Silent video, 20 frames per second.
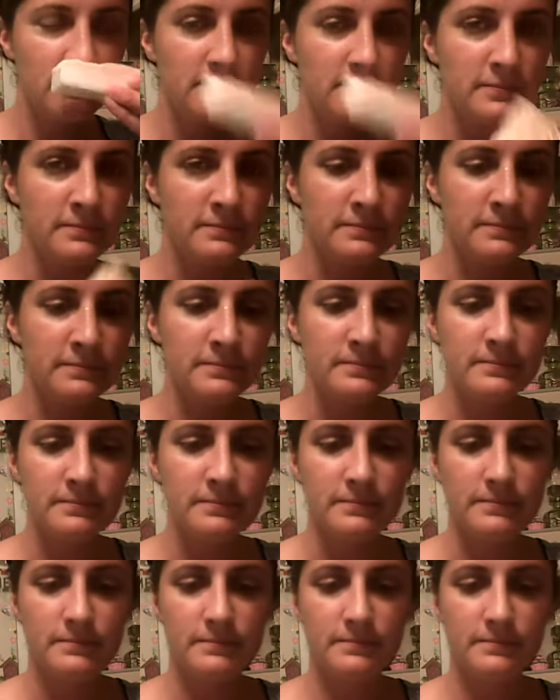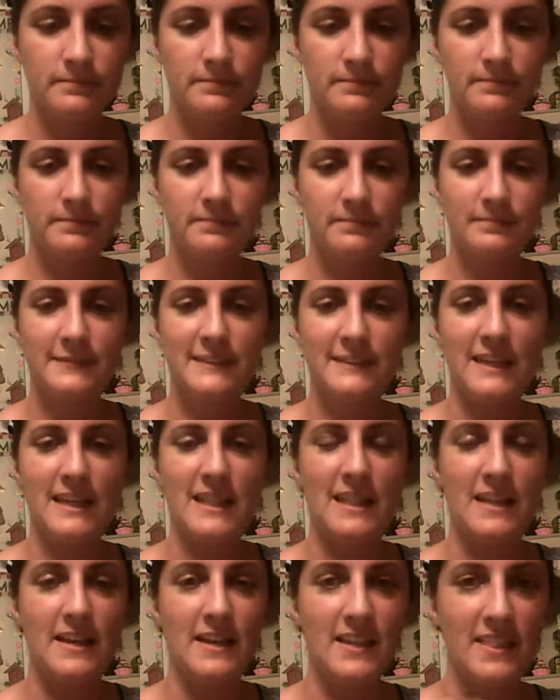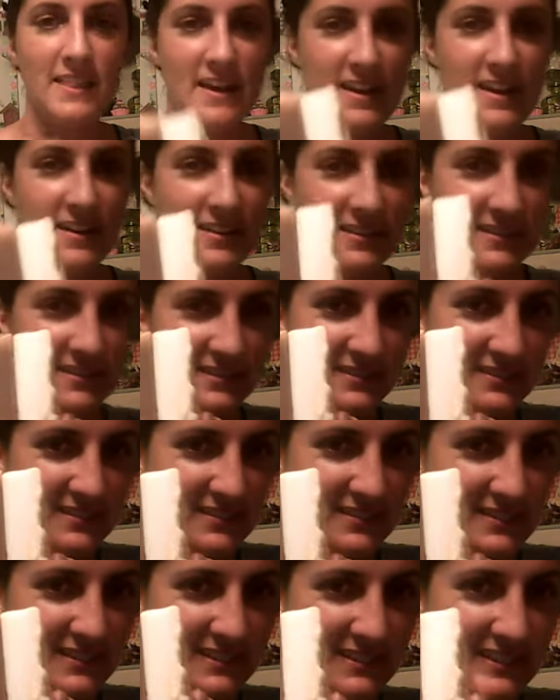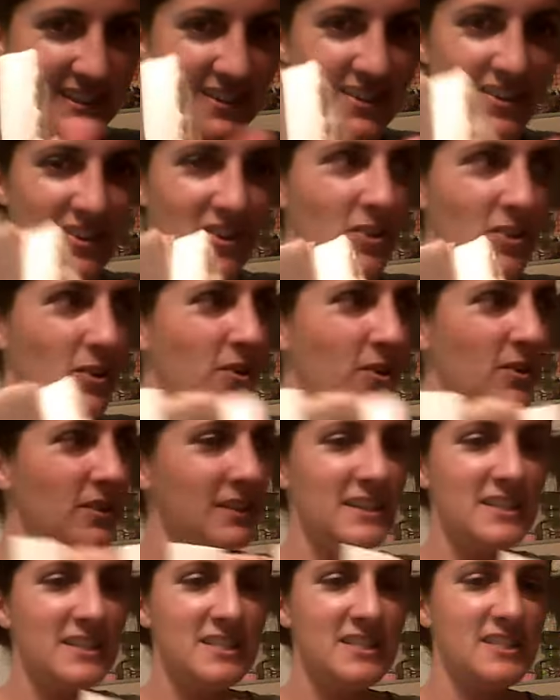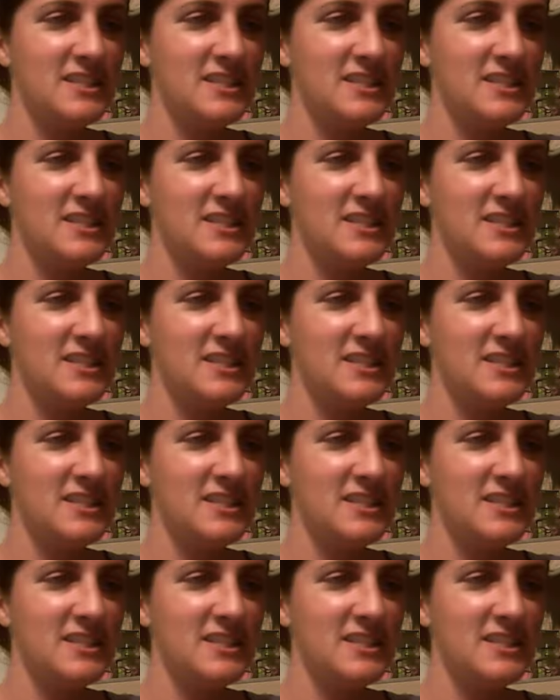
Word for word: Hmm. I like that. All these